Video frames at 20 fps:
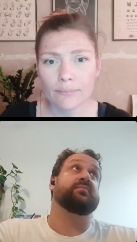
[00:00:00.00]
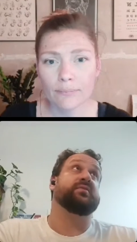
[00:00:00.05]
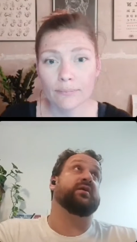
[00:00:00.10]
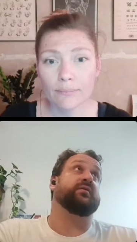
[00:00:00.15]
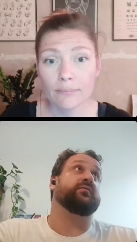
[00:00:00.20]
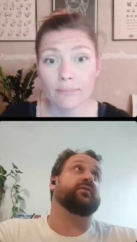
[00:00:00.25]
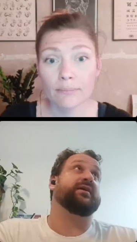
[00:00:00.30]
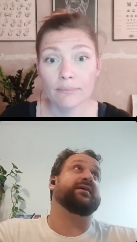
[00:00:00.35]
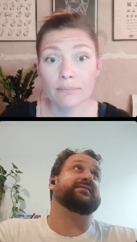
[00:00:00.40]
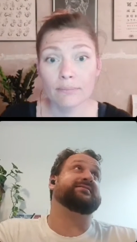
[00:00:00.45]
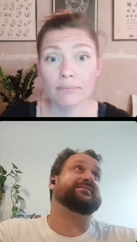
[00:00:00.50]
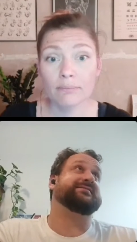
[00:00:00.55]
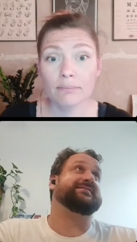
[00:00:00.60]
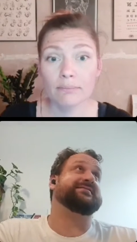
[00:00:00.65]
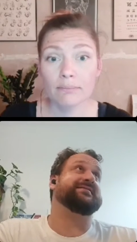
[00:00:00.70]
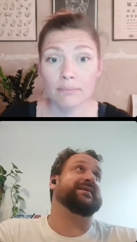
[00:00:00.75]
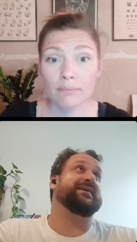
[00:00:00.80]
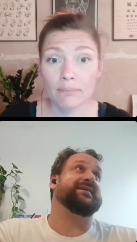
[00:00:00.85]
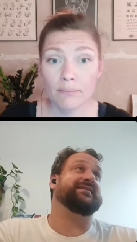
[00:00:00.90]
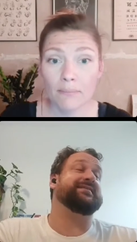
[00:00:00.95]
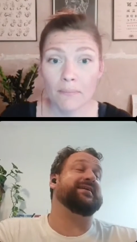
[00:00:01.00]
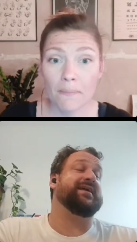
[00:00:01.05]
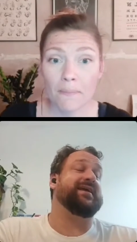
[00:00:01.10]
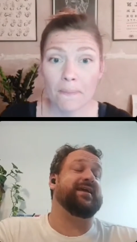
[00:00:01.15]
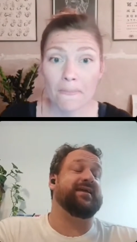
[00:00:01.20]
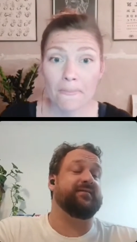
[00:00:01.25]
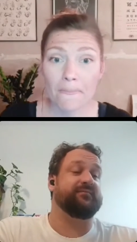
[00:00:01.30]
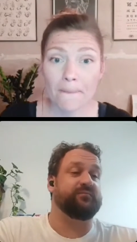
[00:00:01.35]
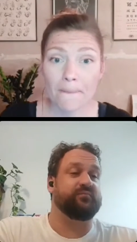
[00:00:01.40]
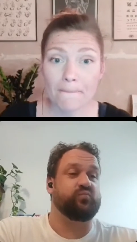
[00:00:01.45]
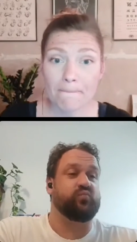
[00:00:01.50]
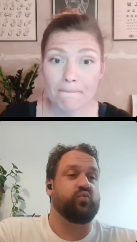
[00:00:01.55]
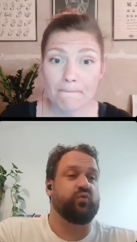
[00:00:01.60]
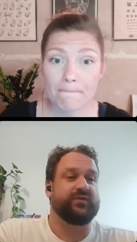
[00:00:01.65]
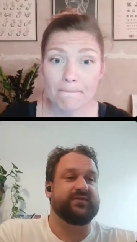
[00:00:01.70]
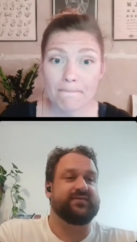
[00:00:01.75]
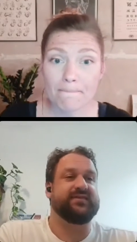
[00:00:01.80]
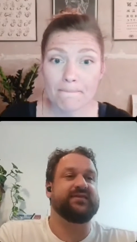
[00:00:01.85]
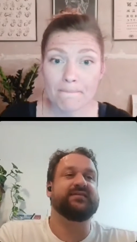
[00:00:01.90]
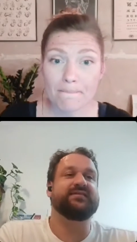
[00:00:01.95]
Speaker 1: No, it's it
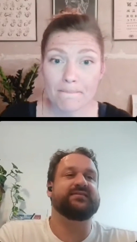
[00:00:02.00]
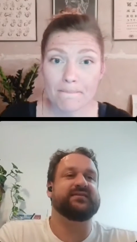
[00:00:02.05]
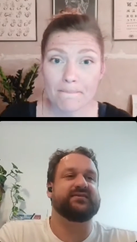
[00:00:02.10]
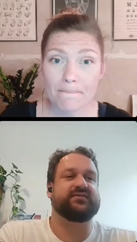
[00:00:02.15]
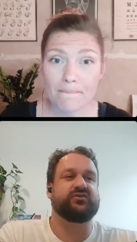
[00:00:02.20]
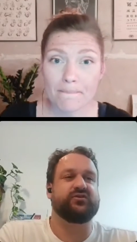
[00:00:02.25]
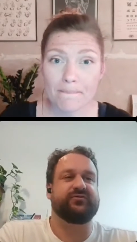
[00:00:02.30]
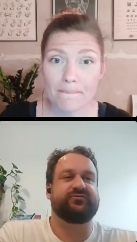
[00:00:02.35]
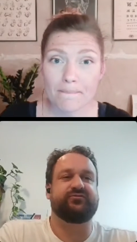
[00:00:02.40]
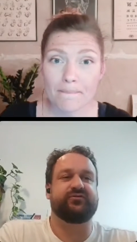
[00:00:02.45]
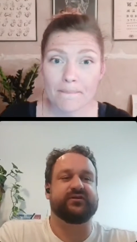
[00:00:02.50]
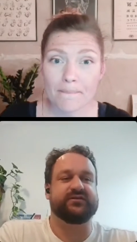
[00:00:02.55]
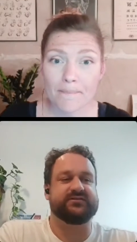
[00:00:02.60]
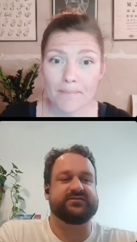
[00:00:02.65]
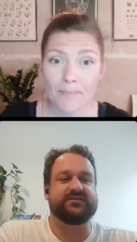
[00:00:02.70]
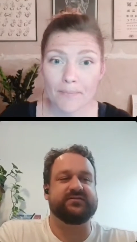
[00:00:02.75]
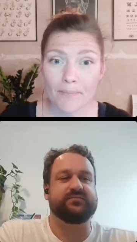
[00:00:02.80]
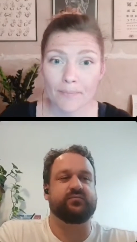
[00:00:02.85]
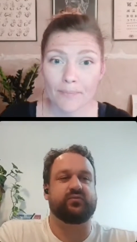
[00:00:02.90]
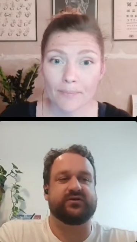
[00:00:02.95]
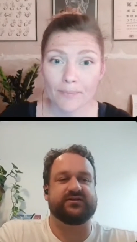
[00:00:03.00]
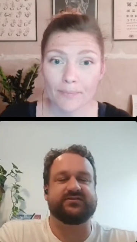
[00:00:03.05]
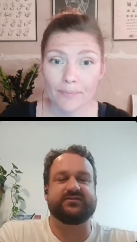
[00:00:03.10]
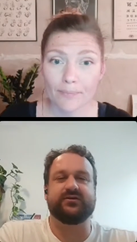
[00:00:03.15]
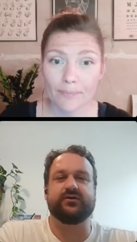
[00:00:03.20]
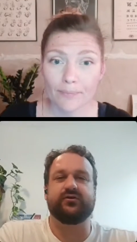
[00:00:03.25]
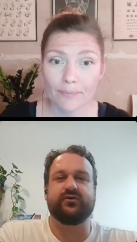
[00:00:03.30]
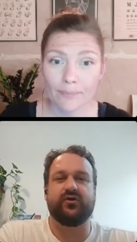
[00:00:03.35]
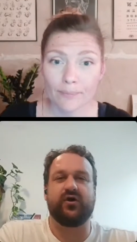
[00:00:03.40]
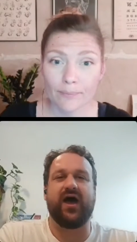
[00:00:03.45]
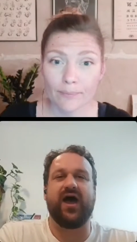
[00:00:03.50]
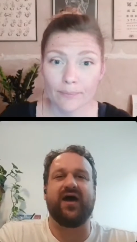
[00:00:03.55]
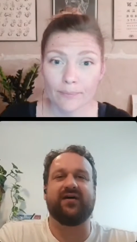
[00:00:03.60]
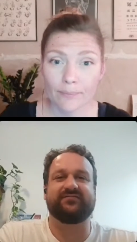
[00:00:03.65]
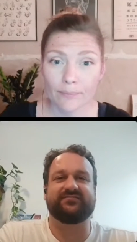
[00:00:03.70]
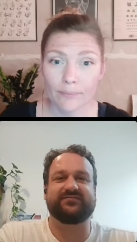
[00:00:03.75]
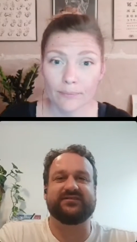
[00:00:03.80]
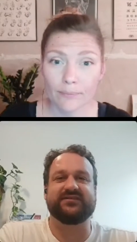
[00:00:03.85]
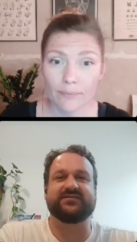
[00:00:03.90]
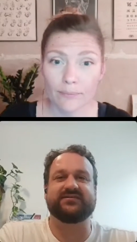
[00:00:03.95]
within the difference in Brazil. You
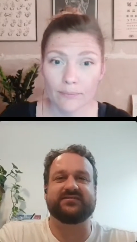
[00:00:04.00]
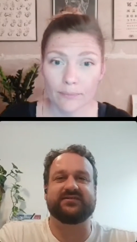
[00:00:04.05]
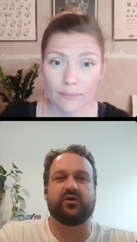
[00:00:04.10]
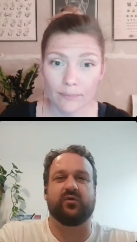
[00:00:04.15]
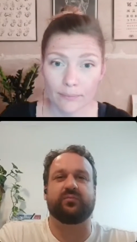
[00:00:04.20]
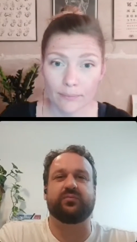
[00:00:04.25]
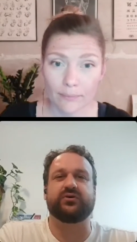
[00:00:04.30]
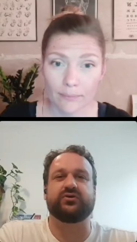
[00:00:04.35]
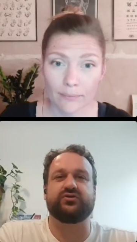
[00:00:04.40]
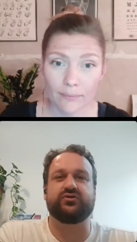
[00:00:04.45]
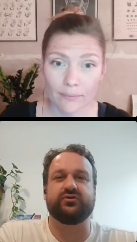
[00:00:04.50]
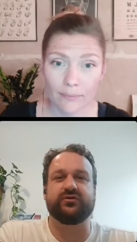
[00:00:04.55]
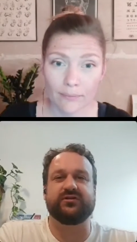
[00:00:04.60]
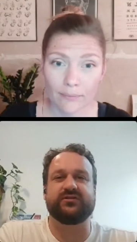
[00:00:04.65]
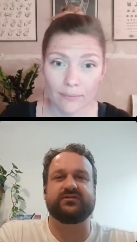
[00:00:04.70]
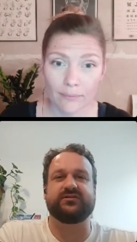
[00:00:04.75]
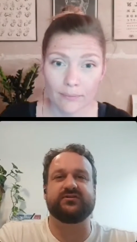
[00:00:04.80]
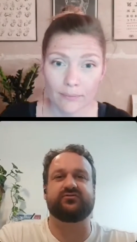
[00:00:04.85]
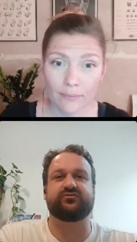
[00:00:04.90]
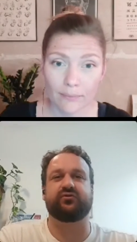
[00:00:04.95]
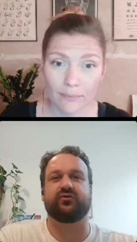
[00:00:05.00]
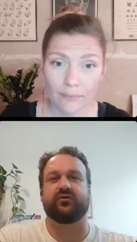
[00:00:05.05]
have these opportunities